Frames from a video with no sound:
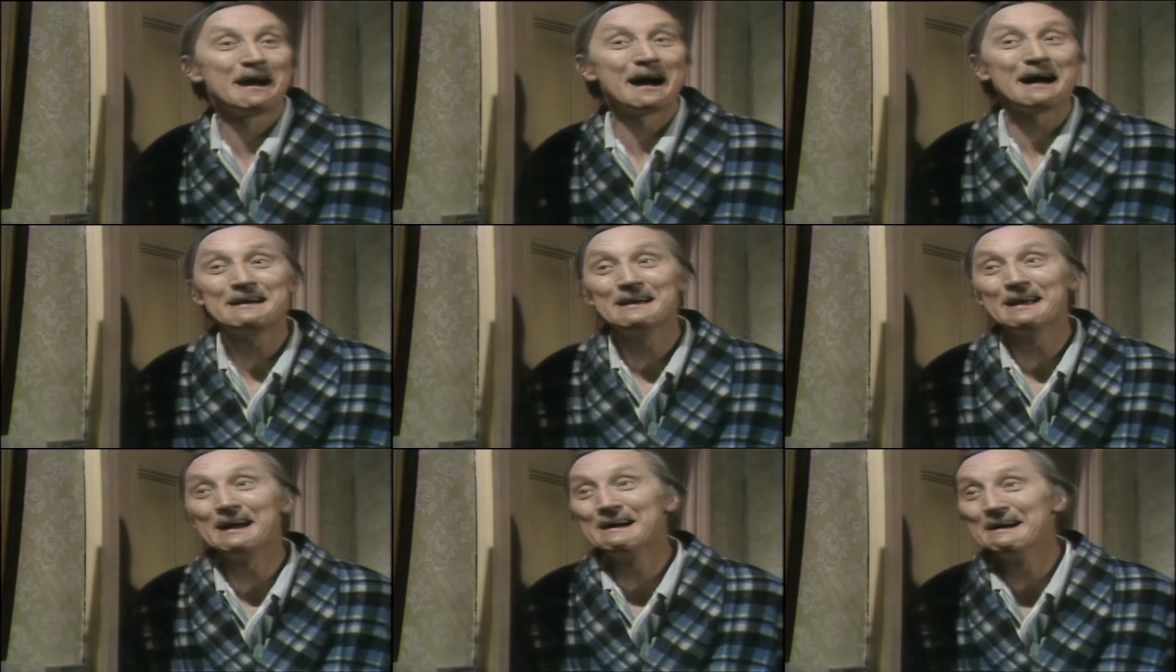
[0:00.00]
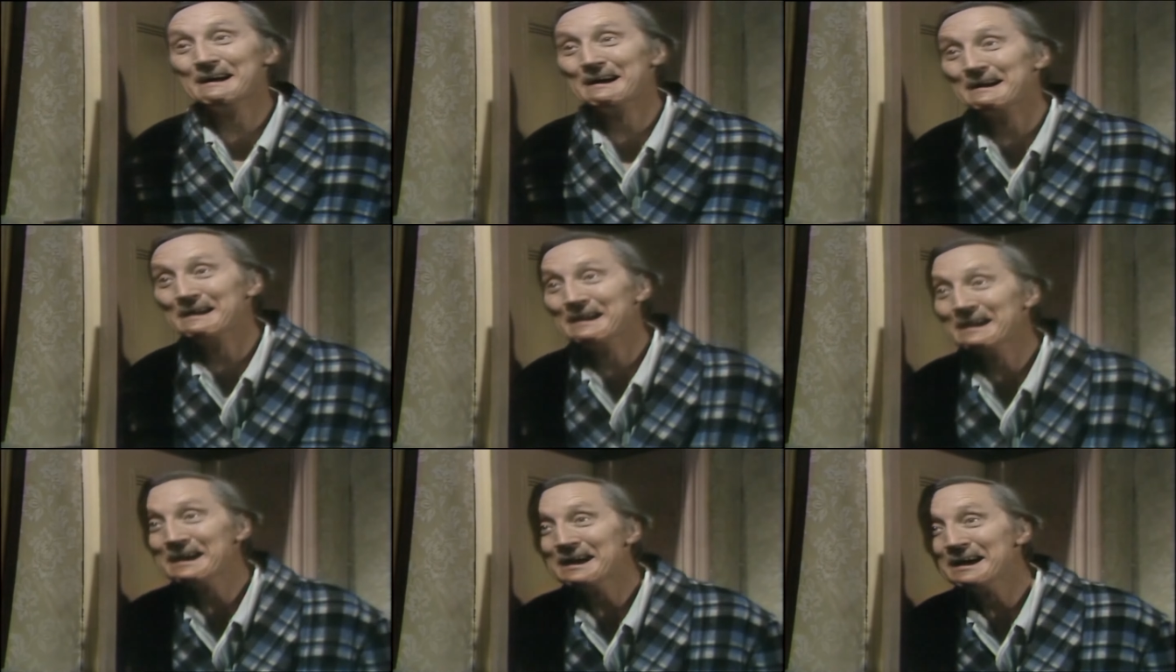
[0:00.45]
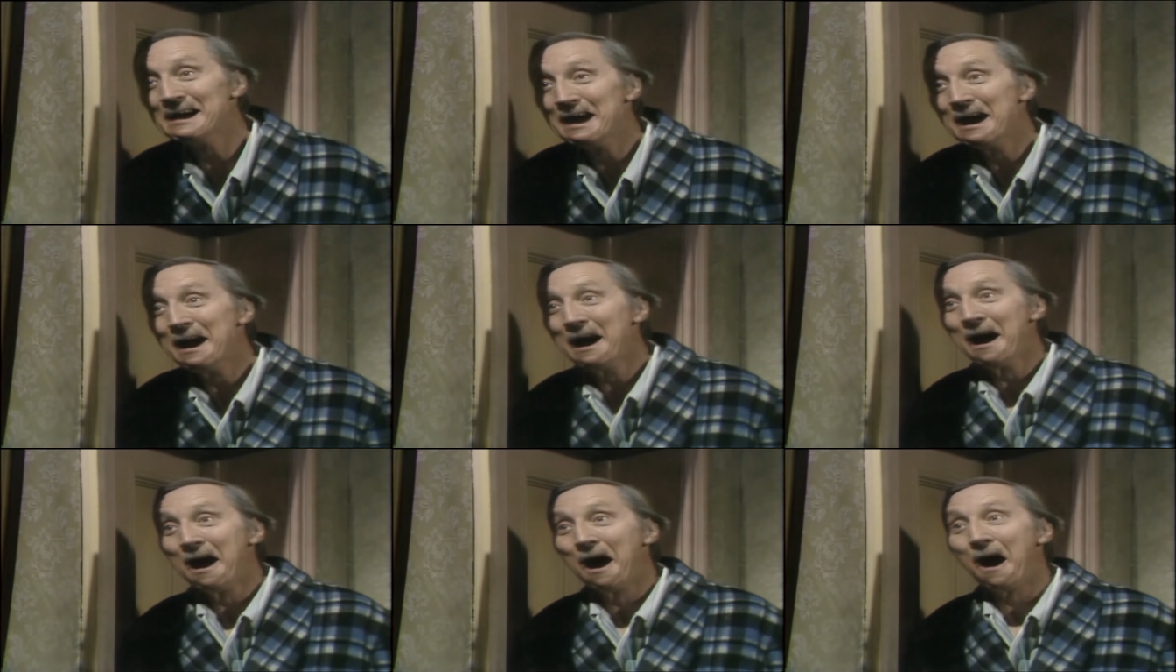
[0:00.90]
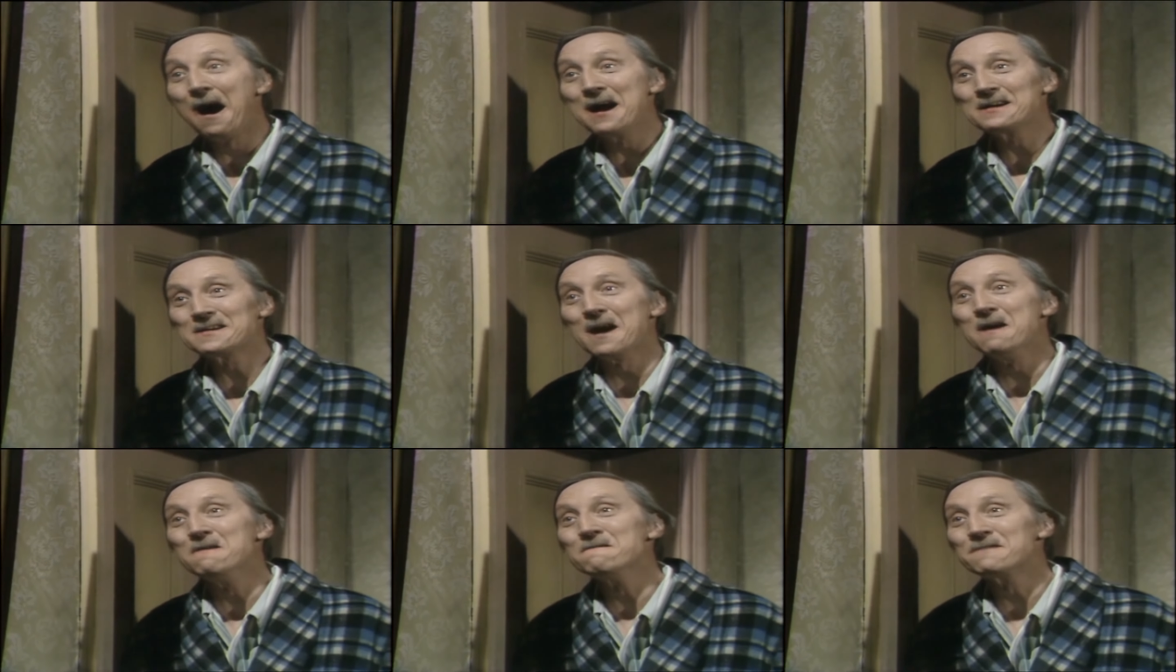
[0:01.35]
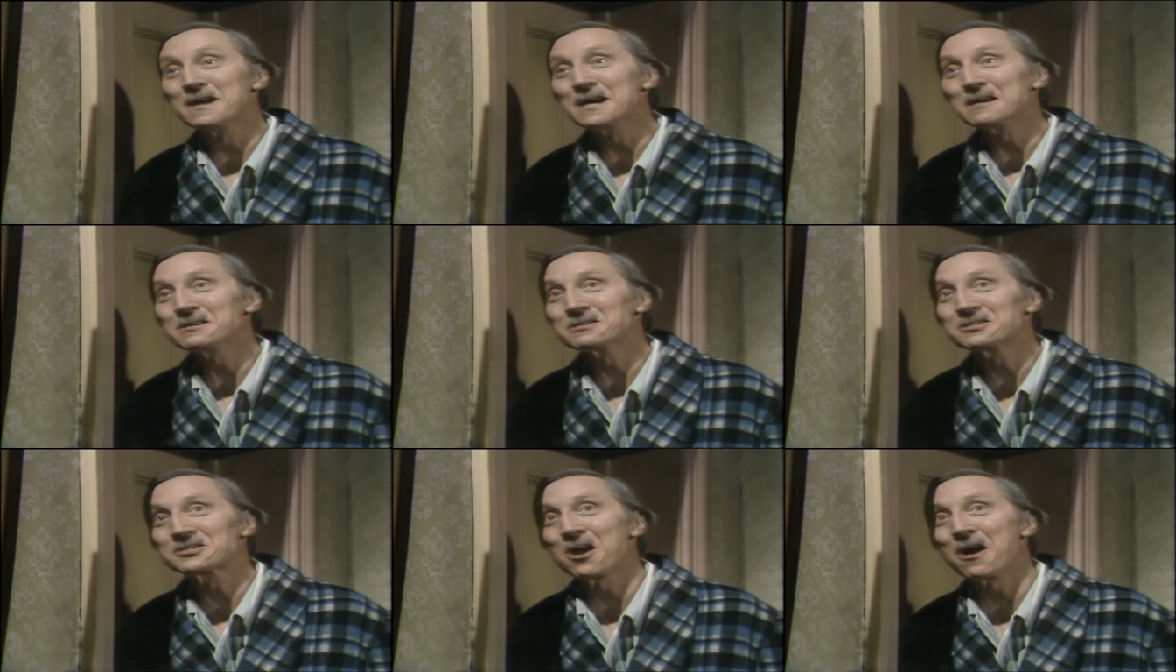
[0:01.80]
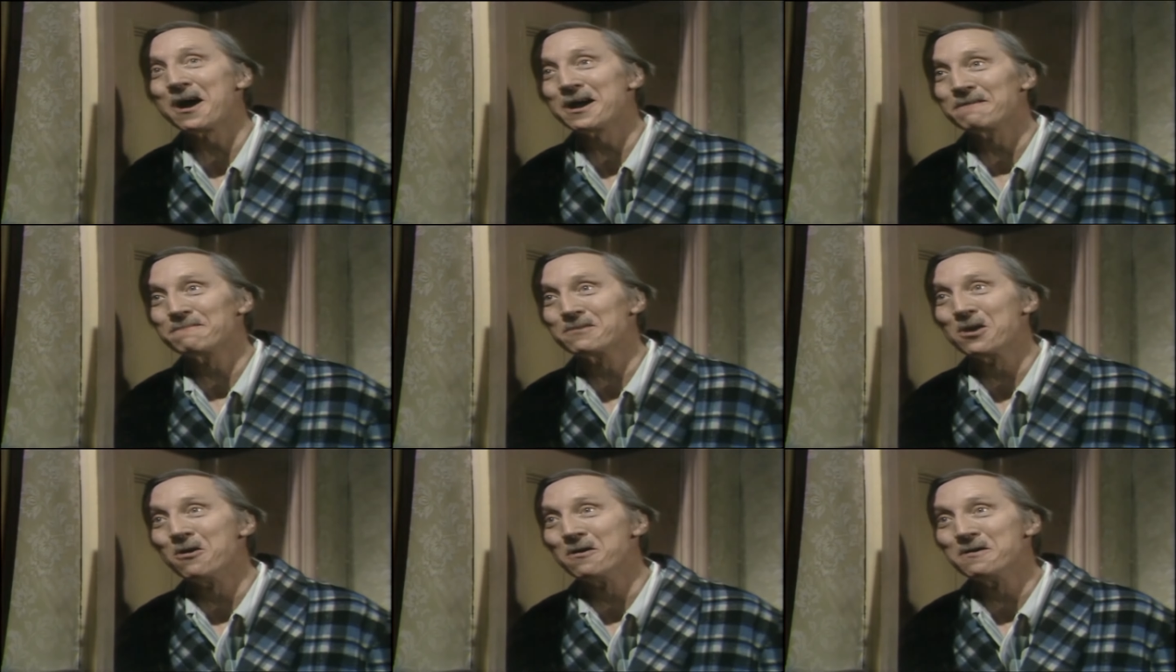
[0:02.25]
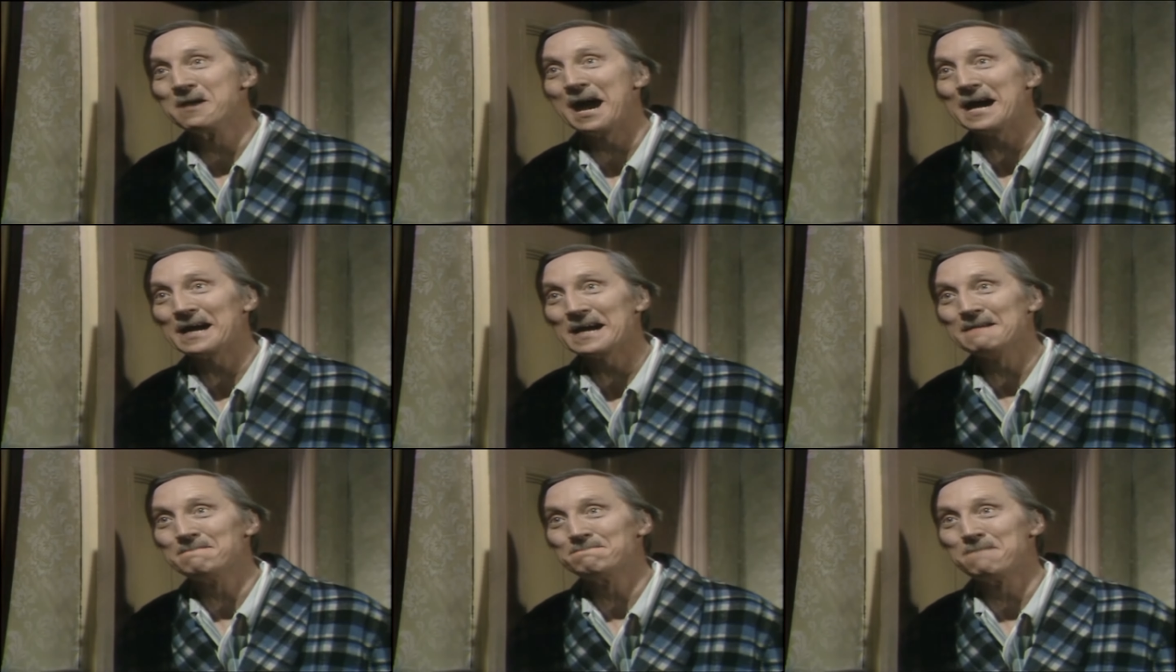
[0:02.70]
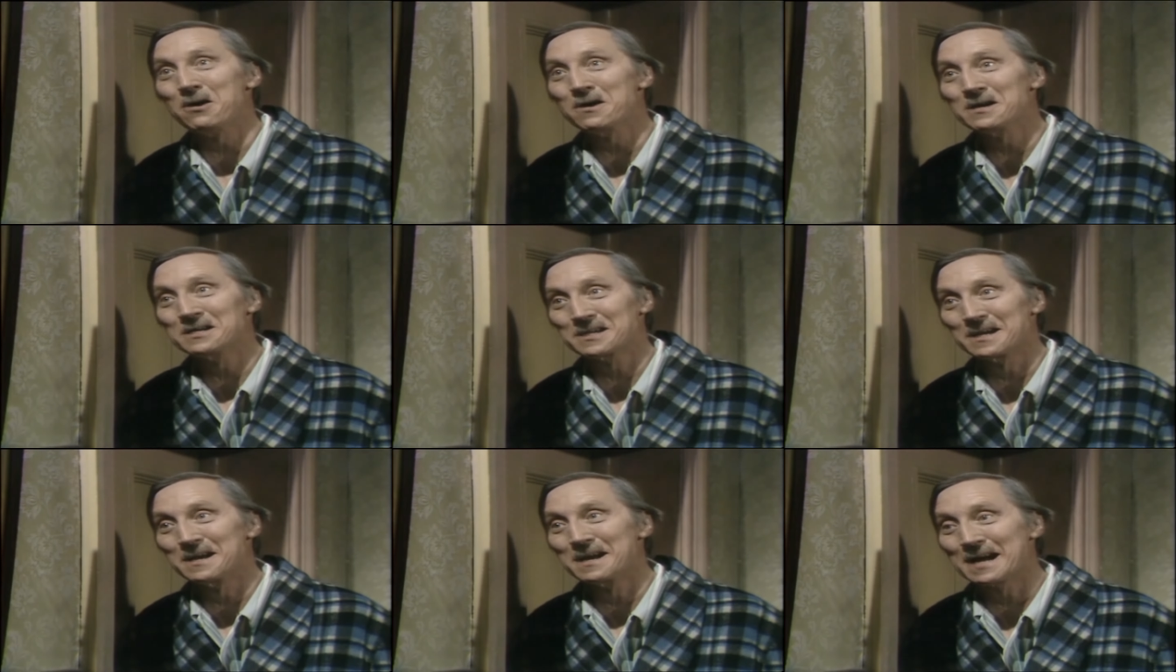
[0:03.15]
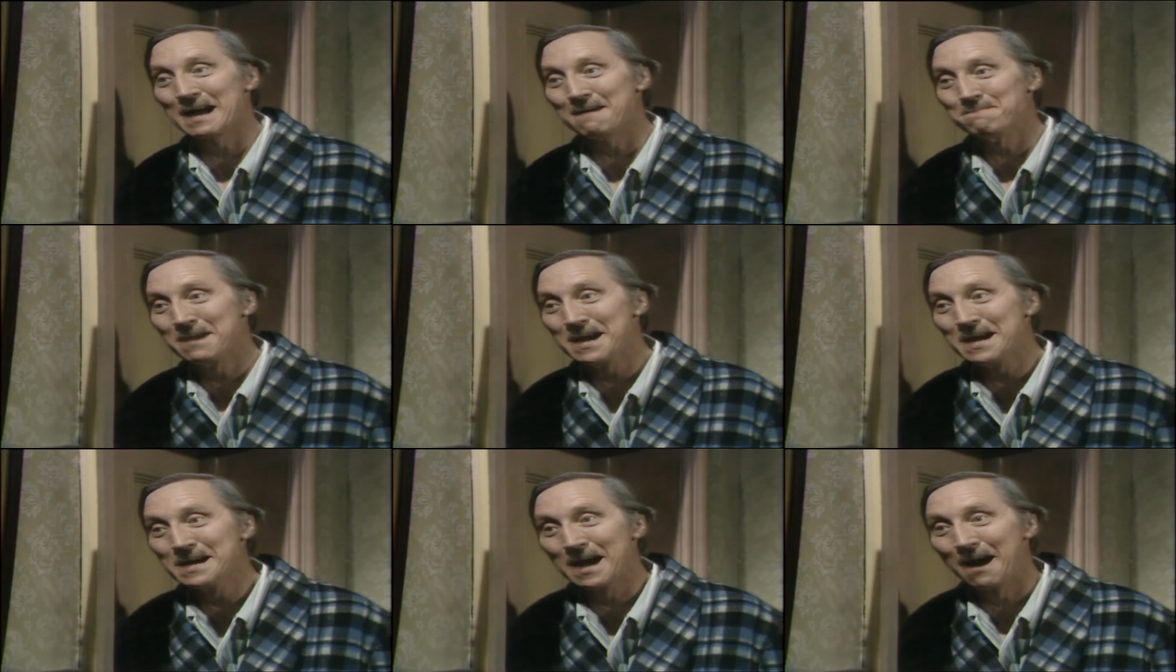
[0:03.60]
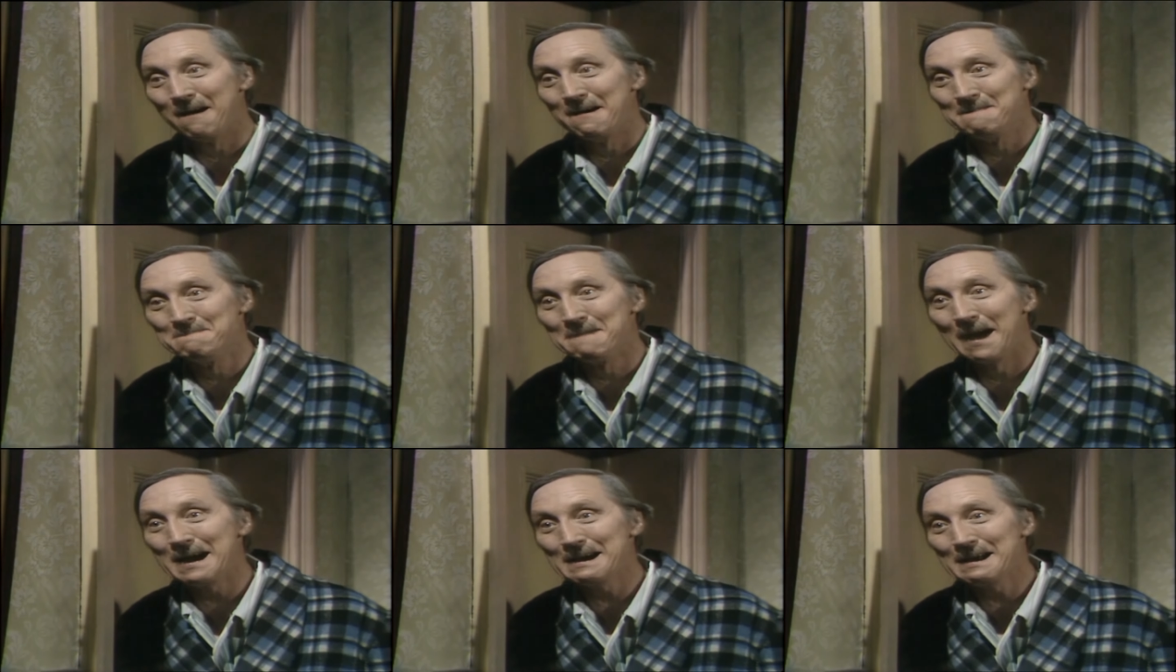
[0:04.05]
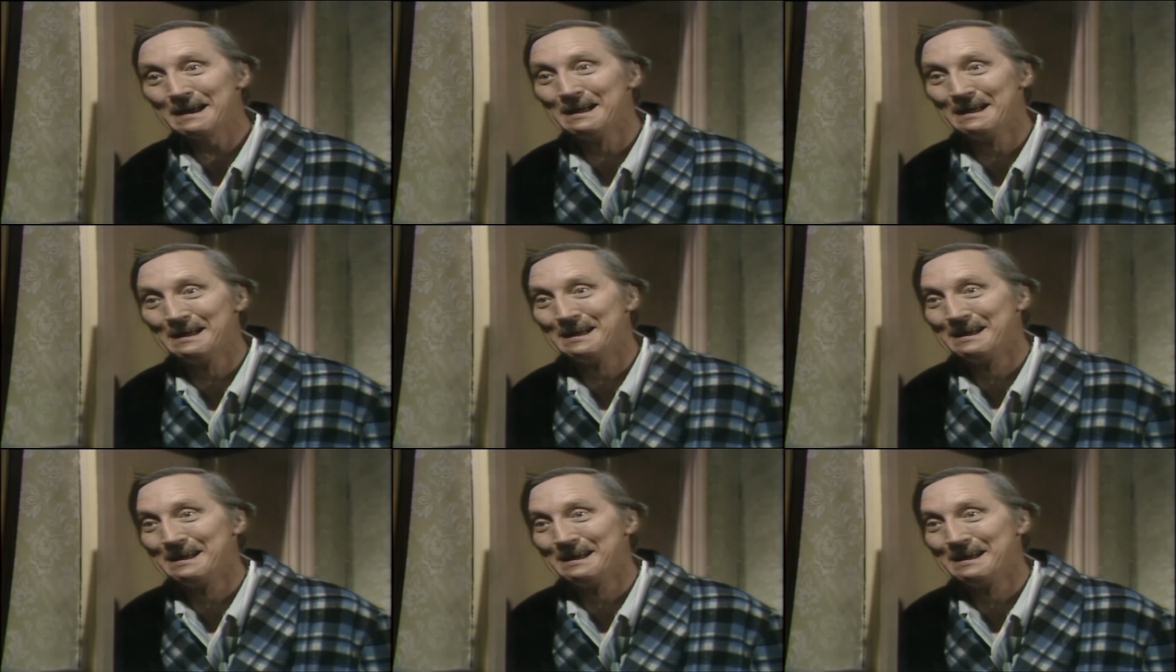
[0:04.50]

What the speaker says: I don't think the sight of your naked body's going to get me going, mate.